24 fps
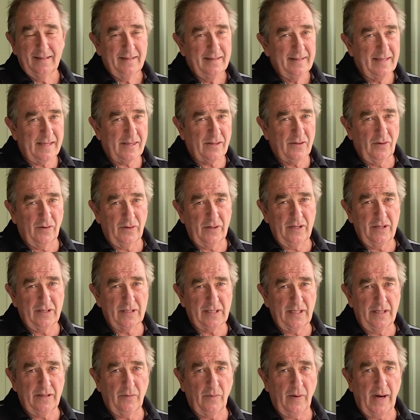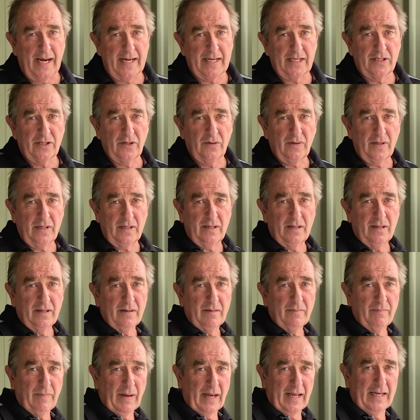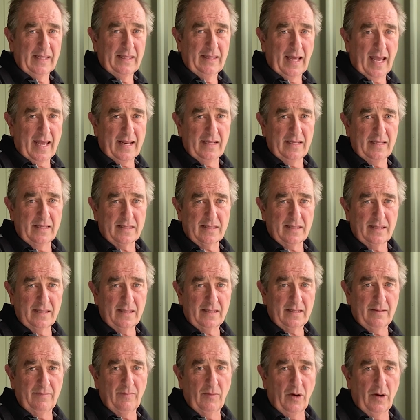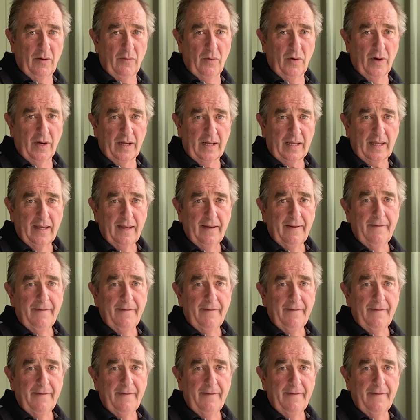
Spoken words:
That's not usually the way to do it, but in that instance it might work.